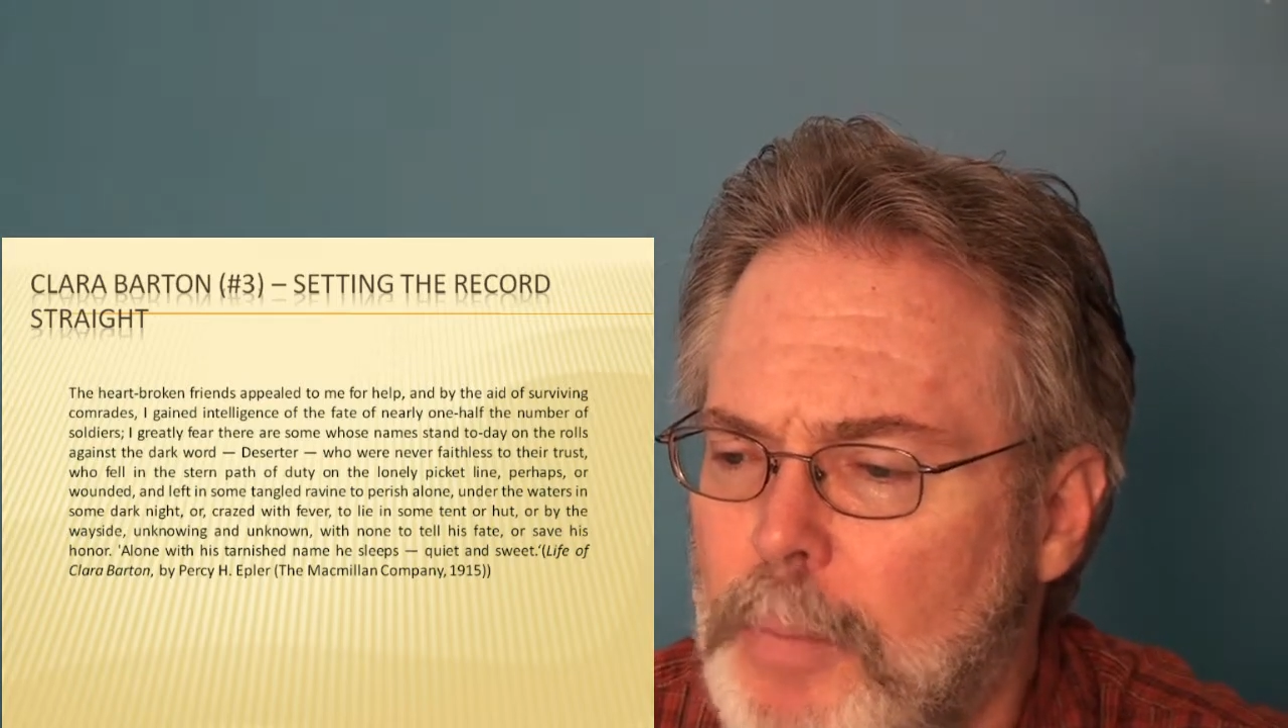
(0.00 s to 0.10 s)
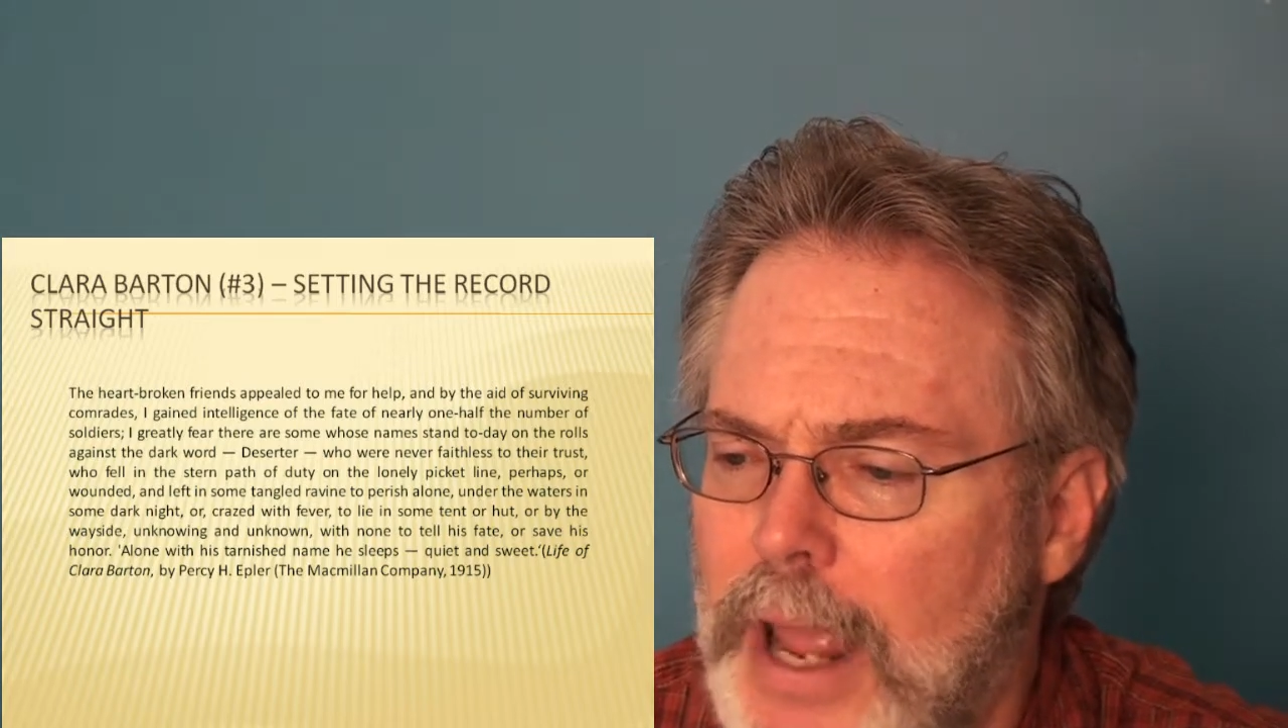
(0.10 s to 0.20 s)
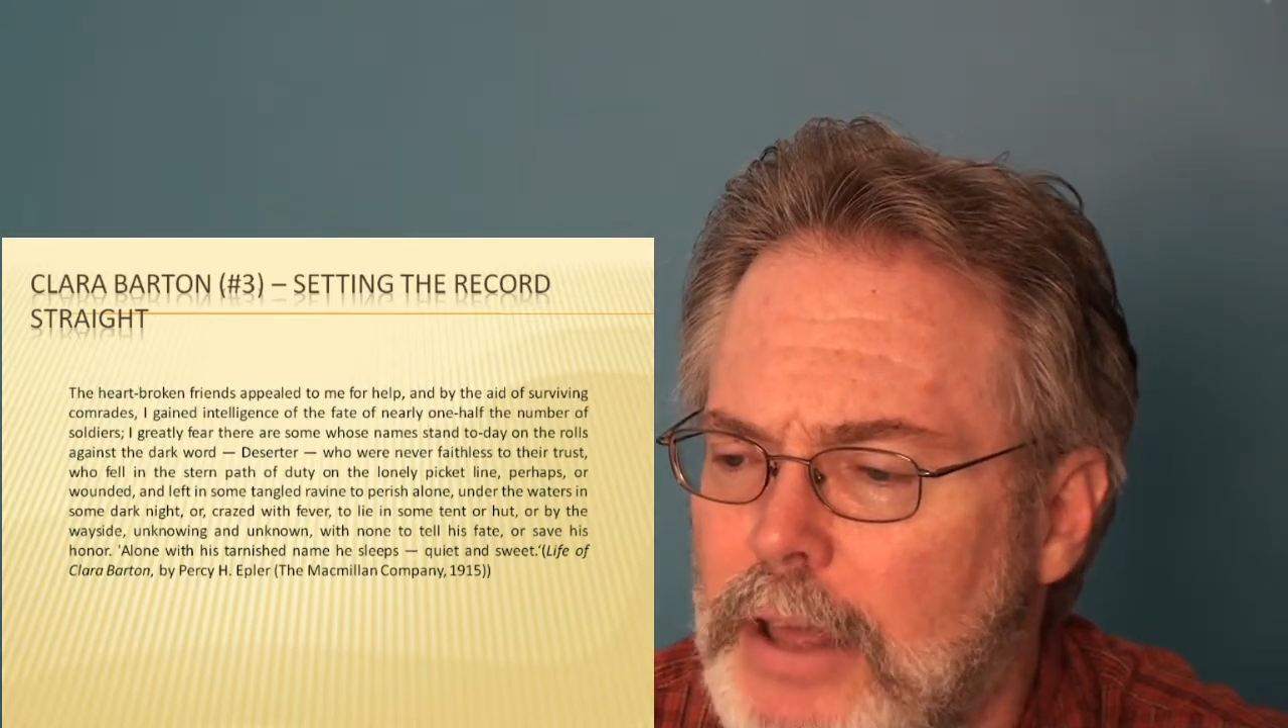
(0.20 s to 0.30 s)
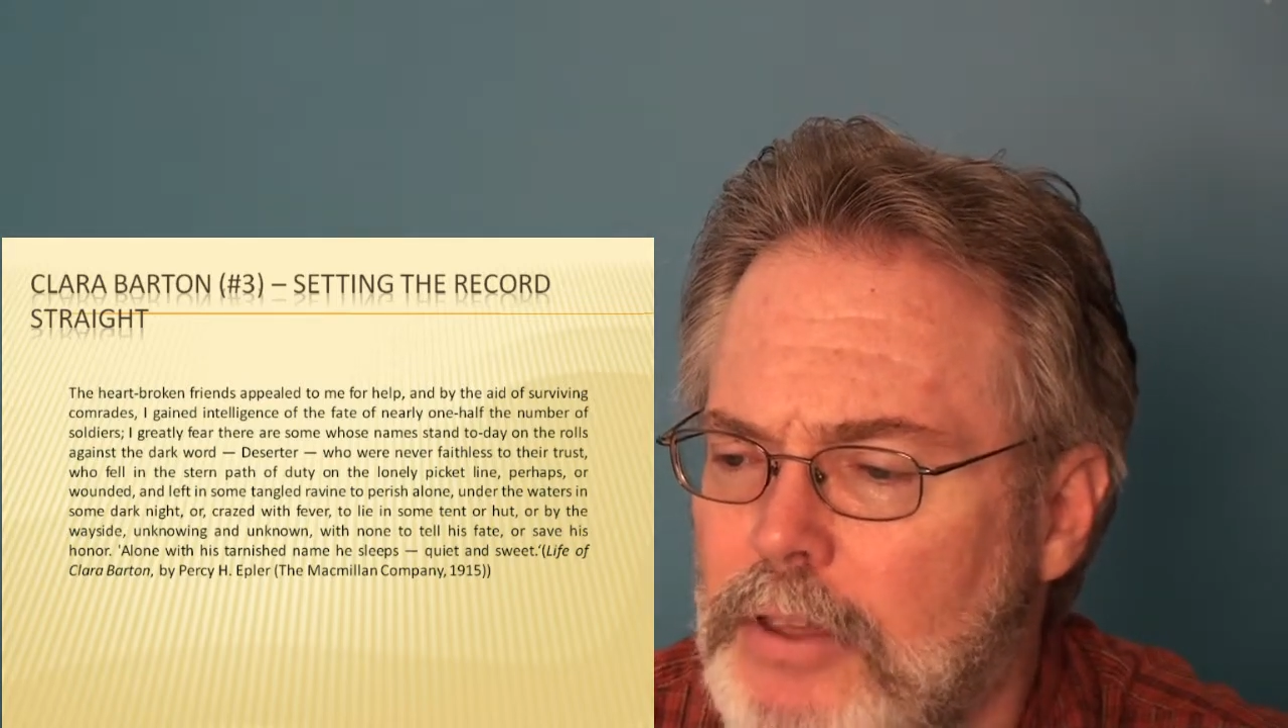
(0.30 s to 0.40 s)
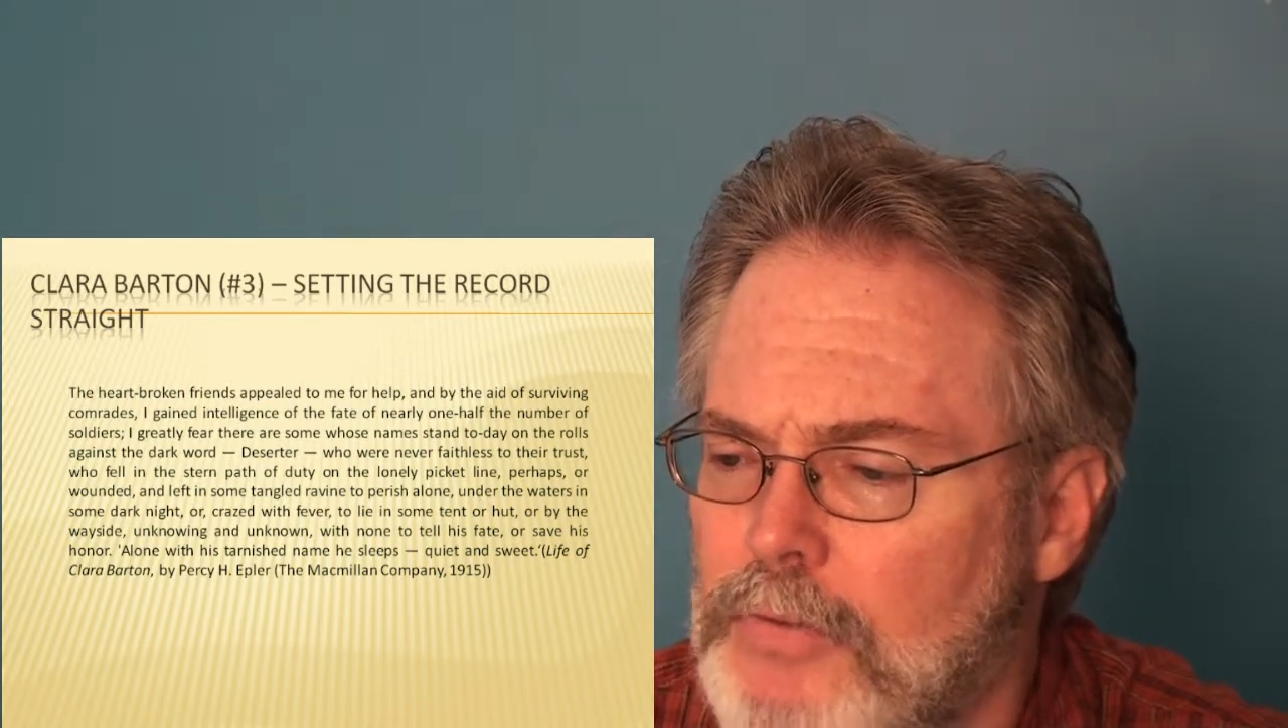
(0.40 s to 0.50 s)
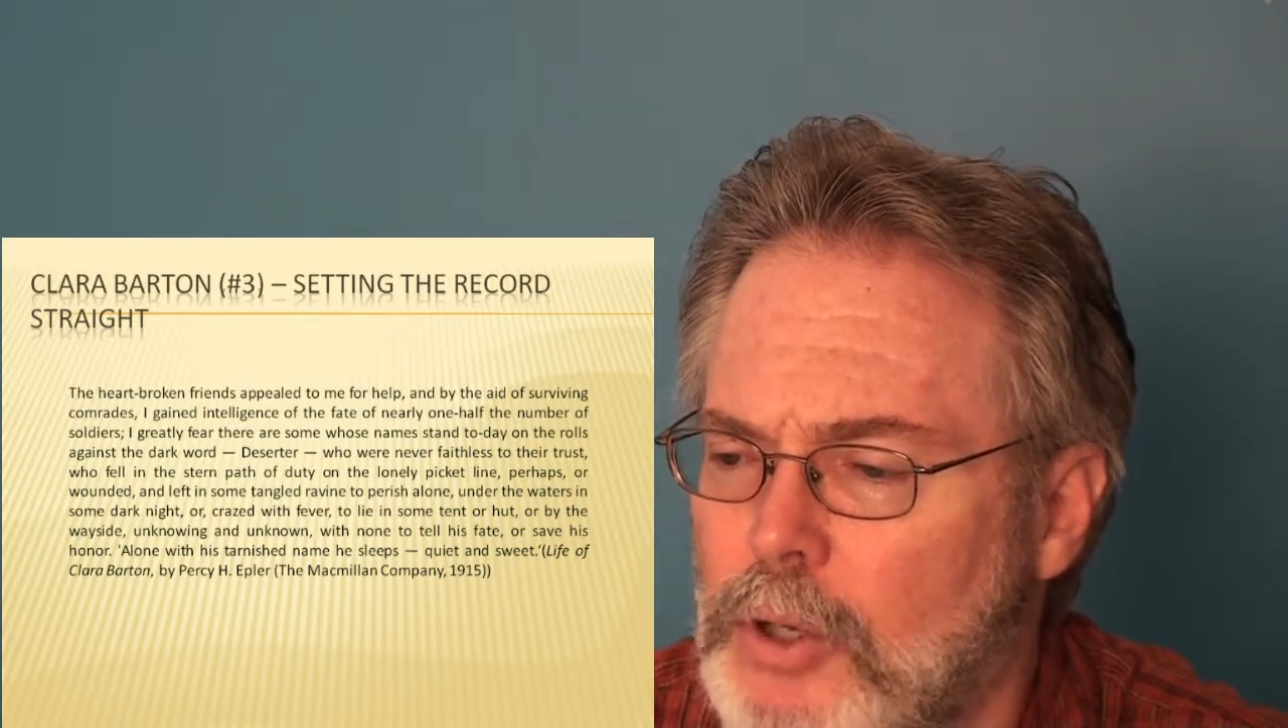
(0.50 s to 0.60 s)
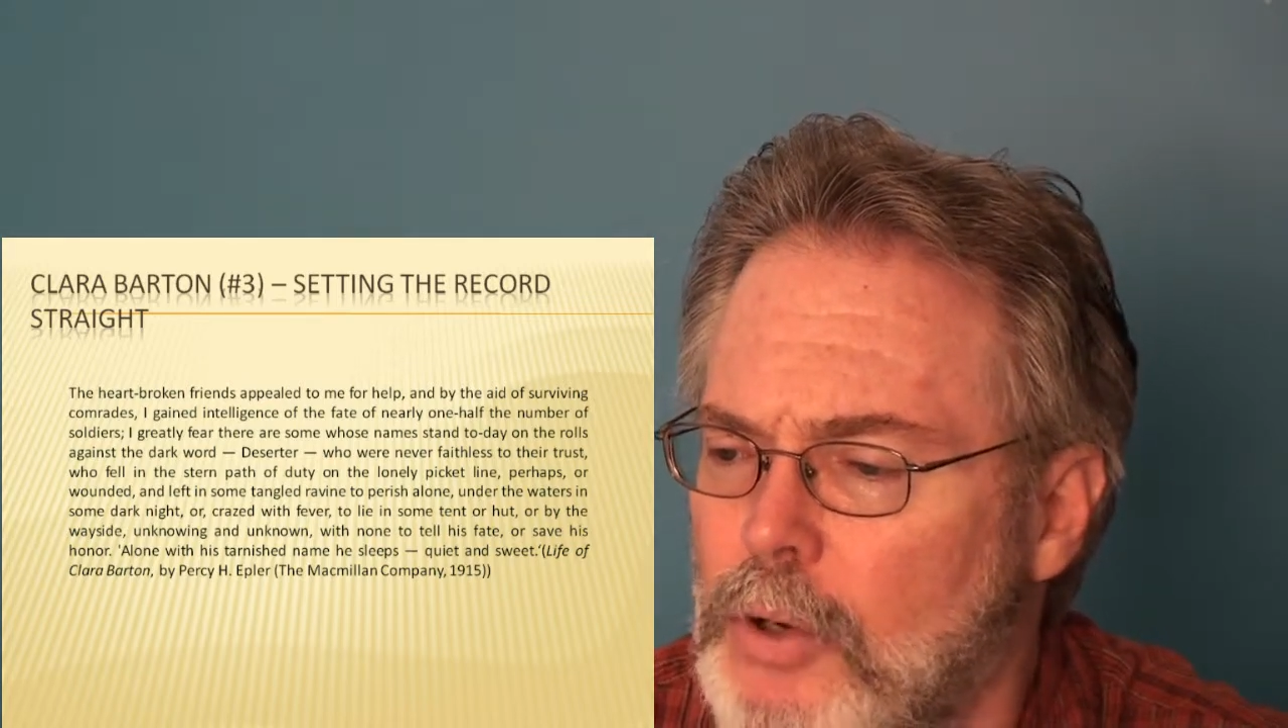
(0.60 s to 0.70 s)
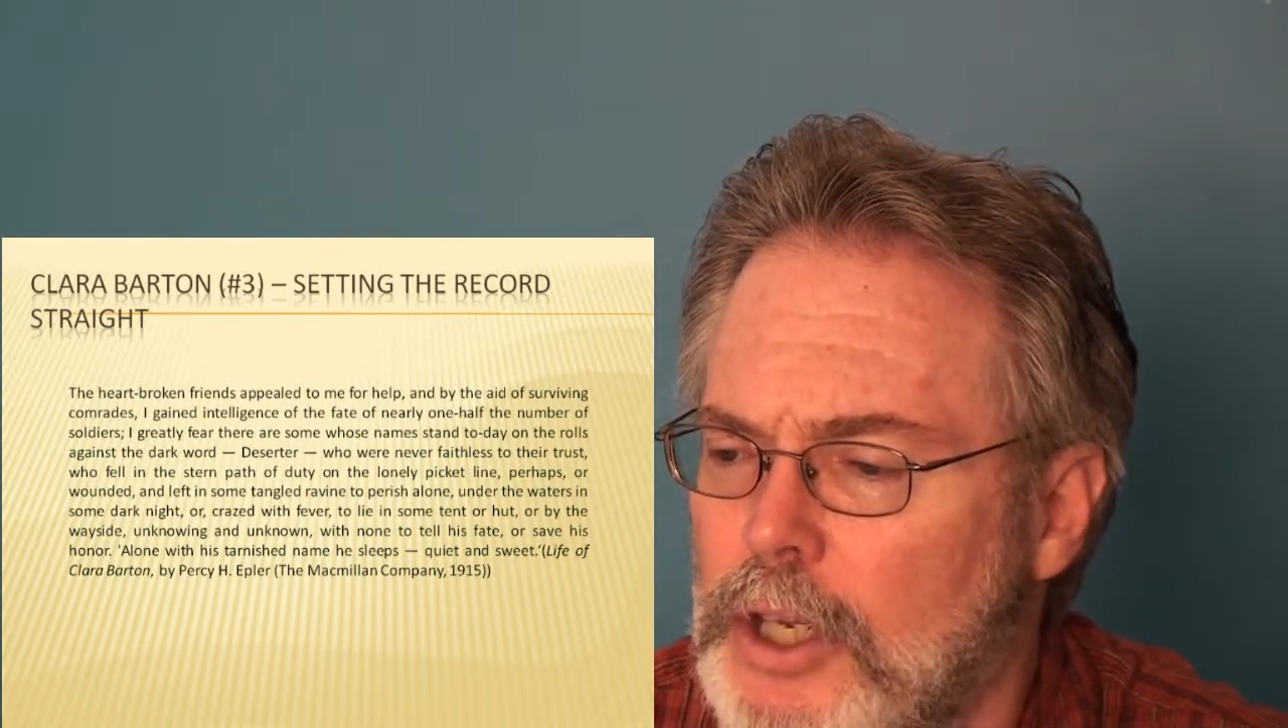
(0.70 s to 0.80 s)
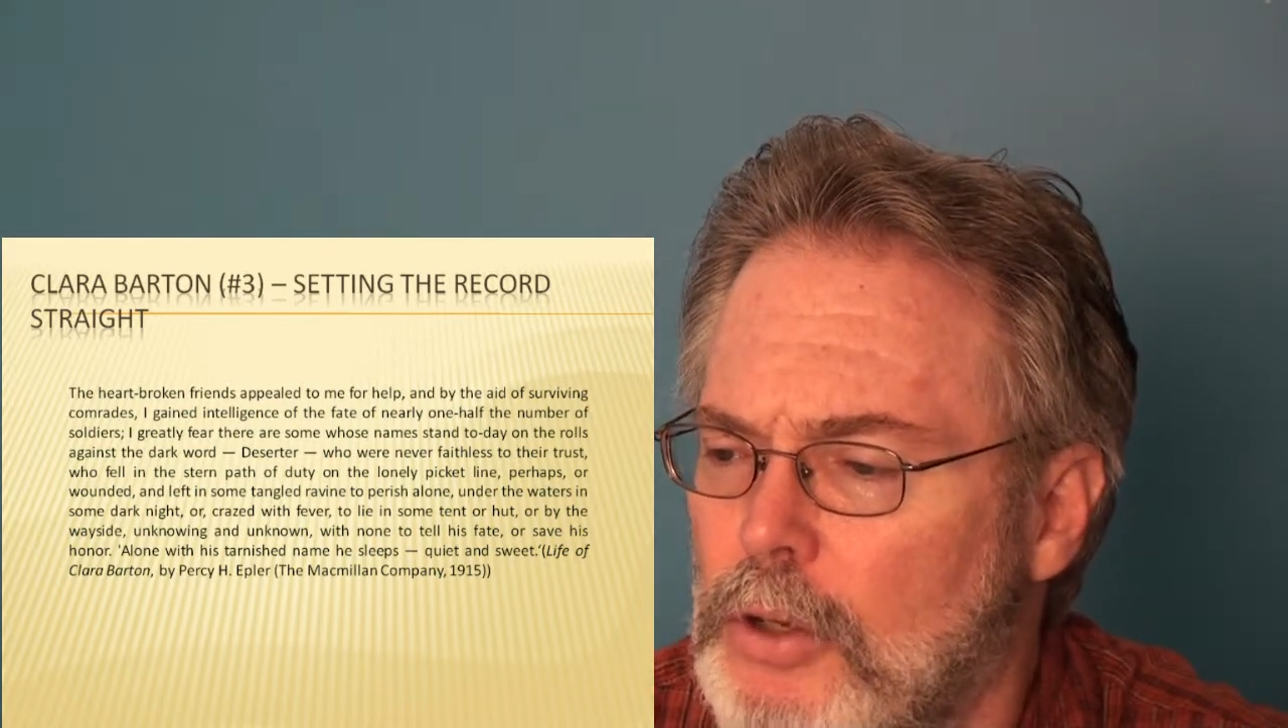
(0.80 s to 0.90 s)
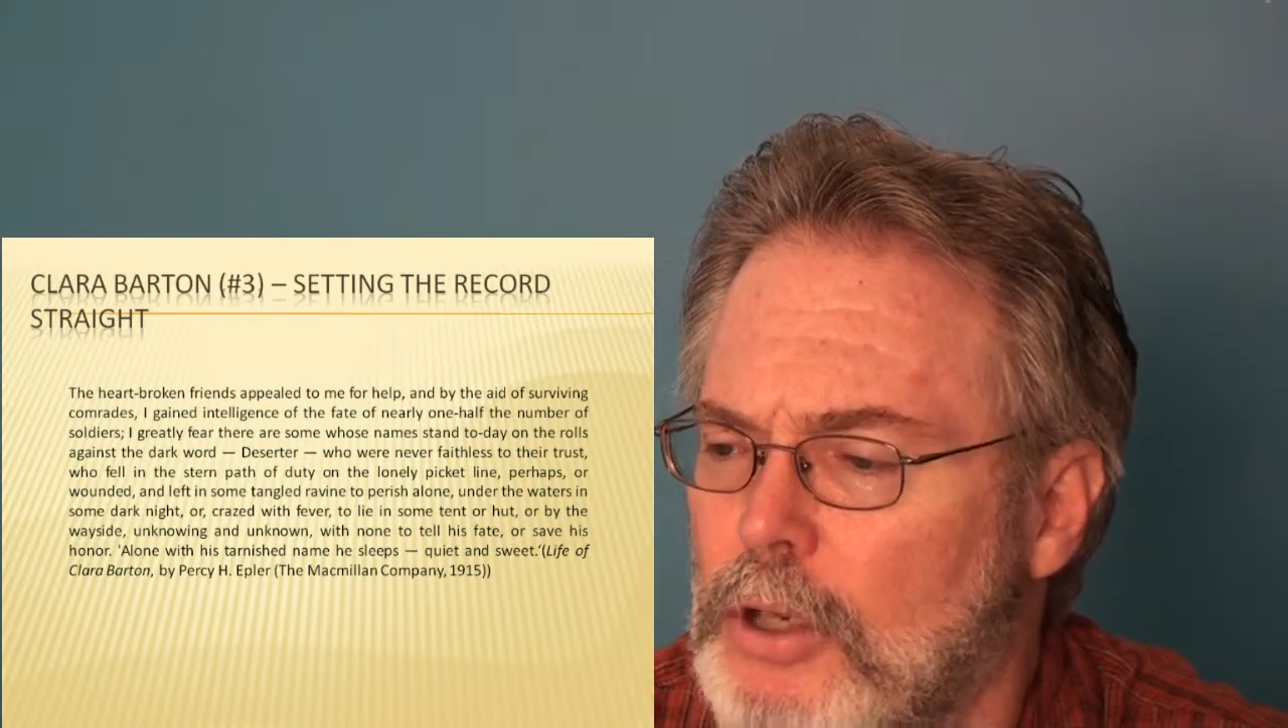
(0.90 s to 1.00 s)
path of
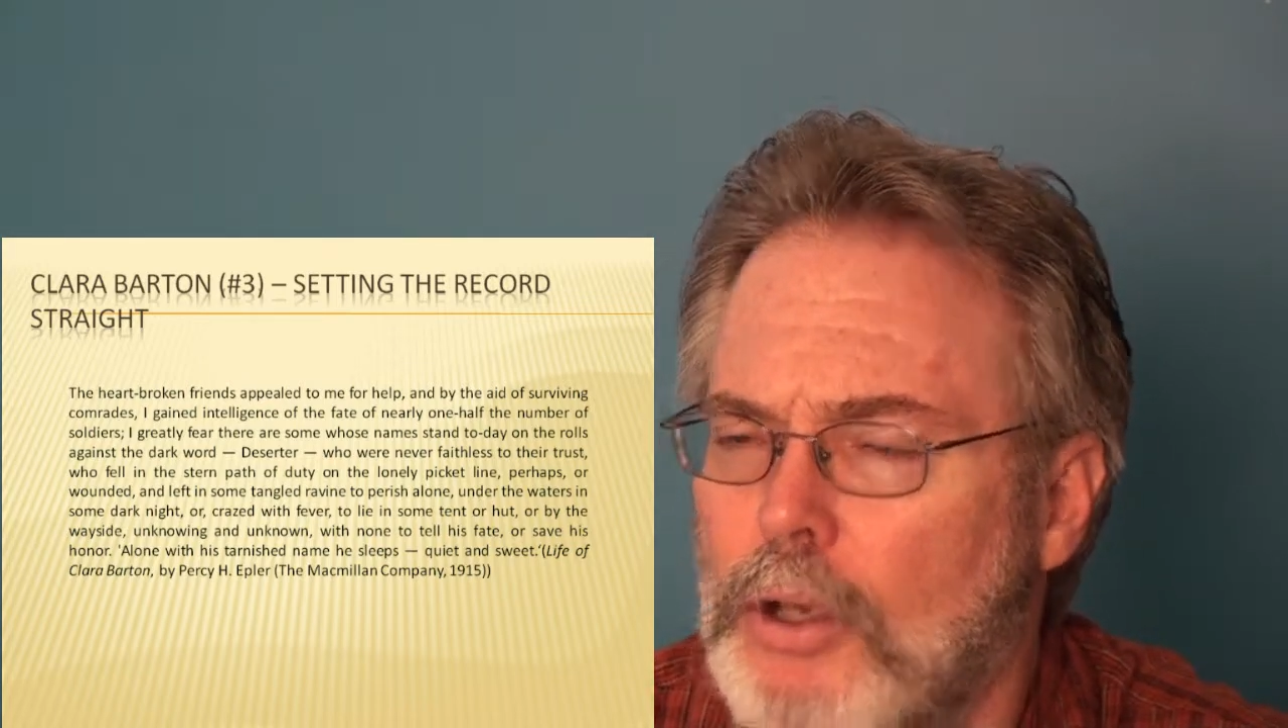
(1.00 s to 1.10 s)
duty on